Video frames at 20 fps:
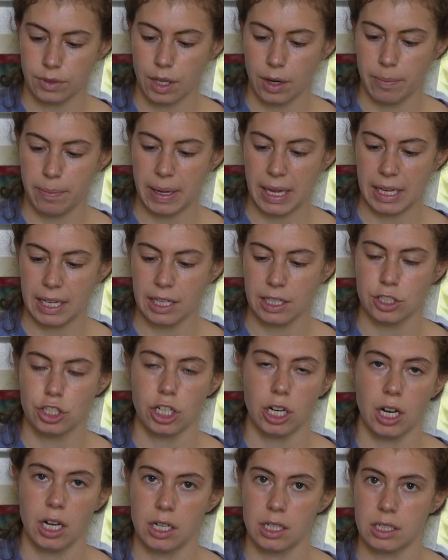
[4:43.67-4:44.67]
They're baking
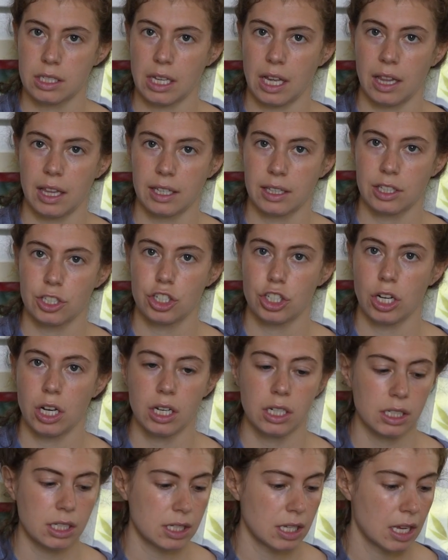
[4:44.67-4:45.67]
chunks. I like the
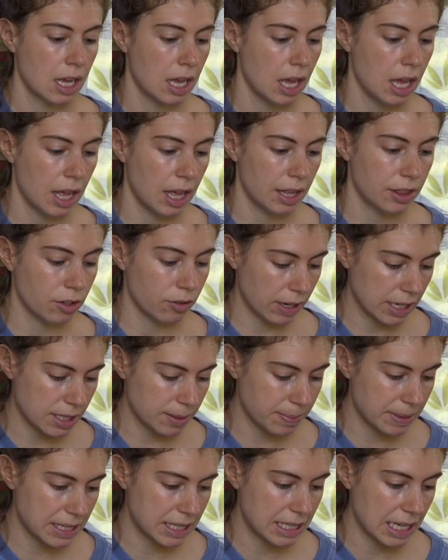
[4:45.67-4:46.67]
chunks. The
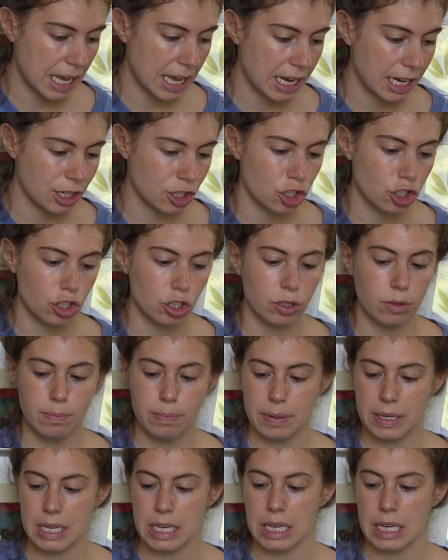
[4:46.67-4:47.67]
recipe said it should
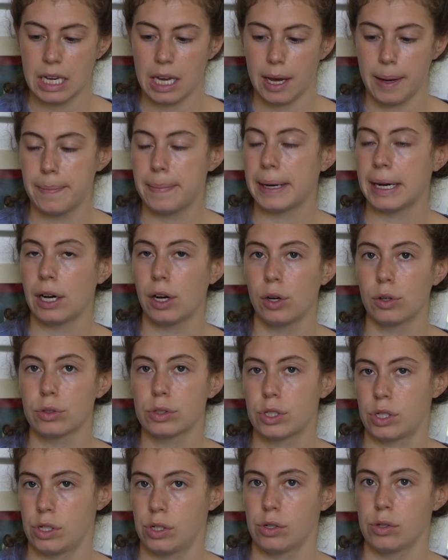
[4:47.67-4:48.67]
be
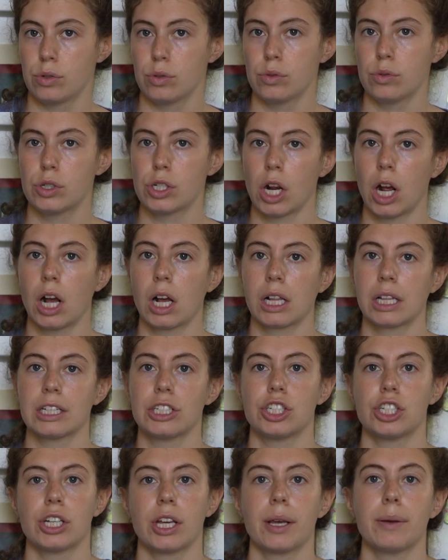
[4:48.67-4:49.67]
about 2
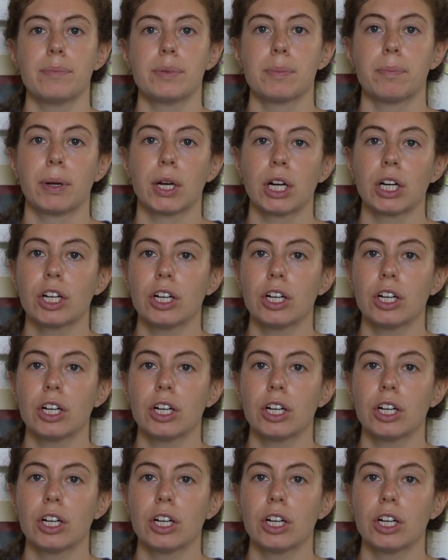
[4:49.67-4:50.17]
chocolate chips per